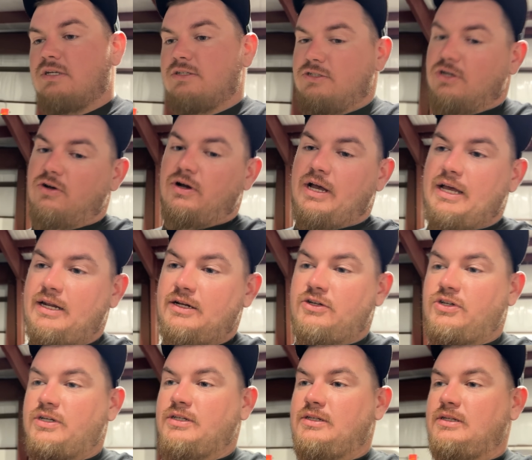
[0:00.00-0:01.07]
to go ahead and
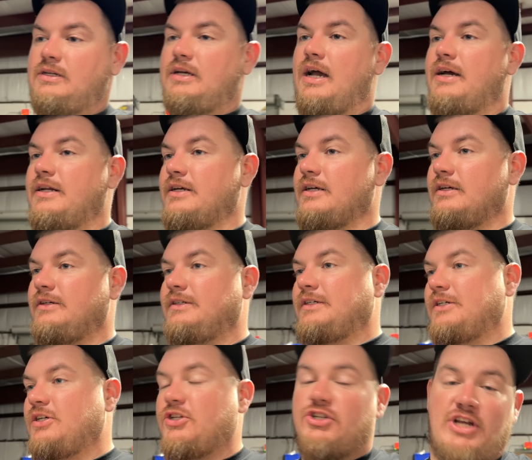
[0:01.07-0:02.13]
just kind of
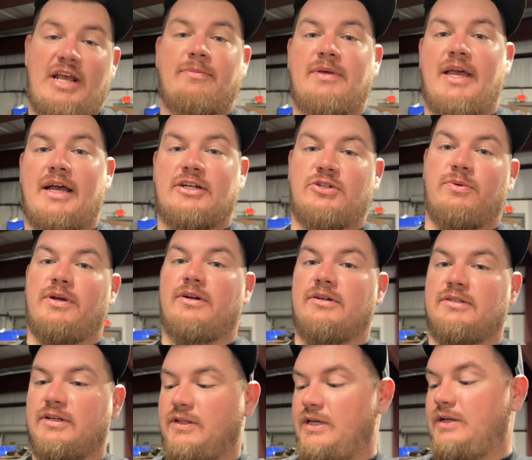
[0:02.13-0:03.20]
jam the actuator.
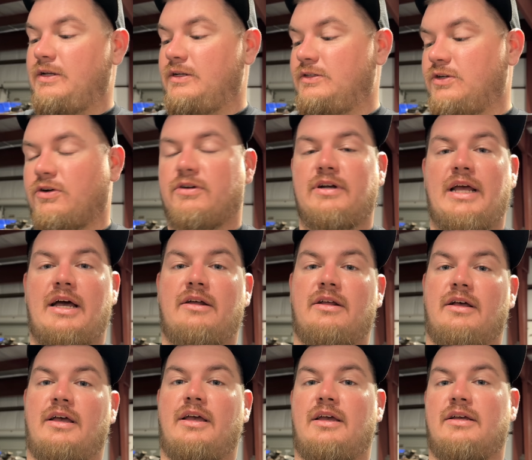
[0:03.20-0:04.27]
So they turn down
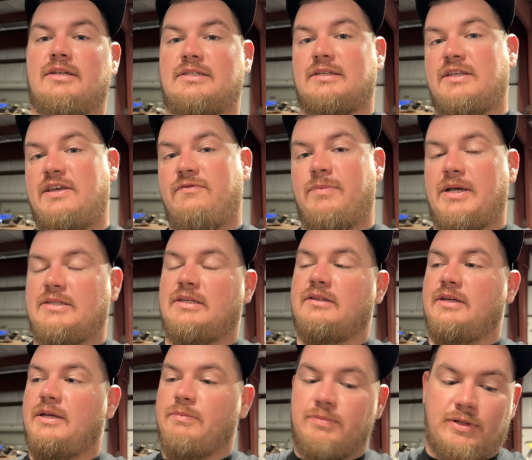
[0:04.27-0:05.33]
a sleeve,
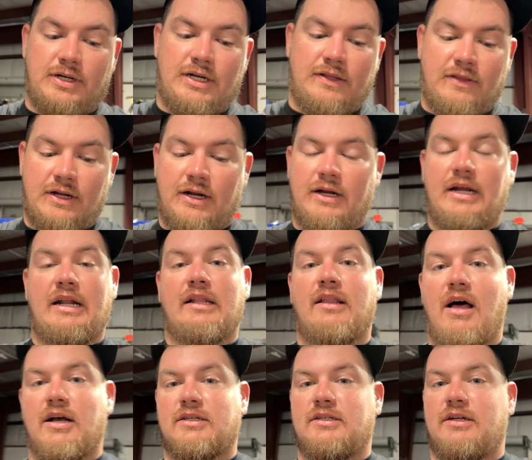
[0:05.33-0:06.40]
basically, put it in there, and it
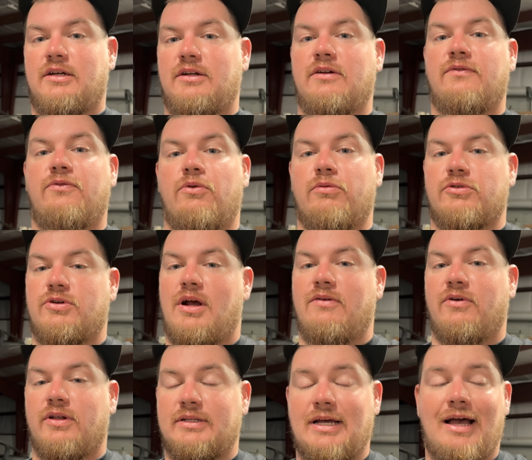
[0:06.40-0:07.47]
locks it in four-wheel drive
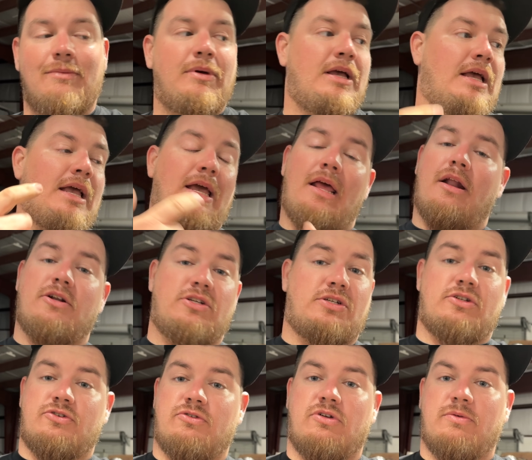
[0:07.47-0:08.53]
all the time, and I'll just
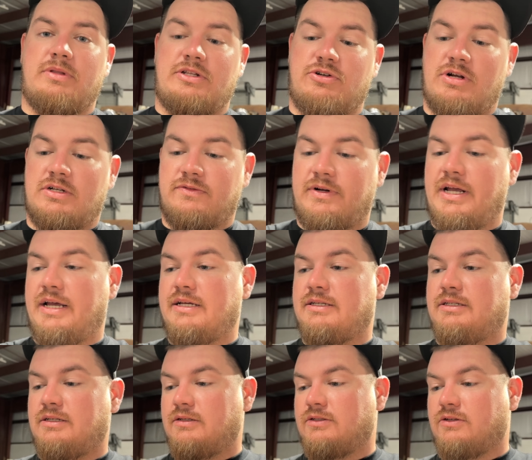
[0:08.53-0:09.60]
control it with the transfer
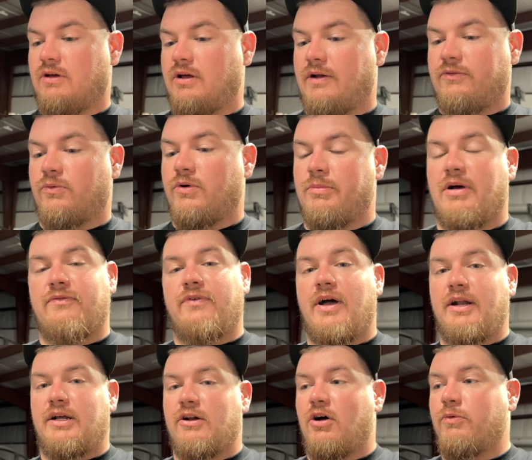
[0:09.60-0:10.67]
case, so I don't have to worry about
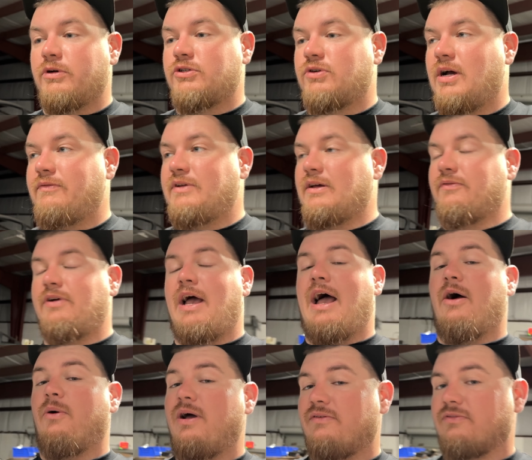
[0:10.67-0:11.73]
finding an all-wheel drive diff.
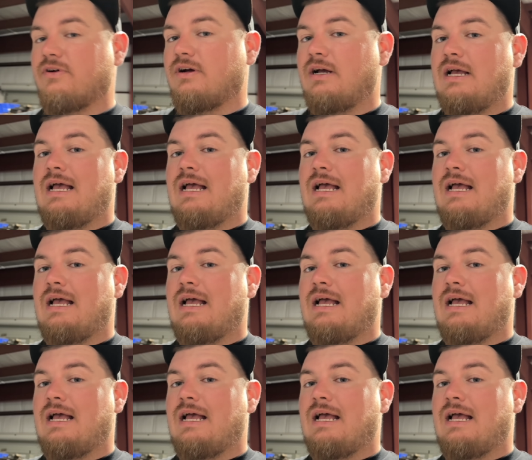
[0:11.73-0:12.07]
However,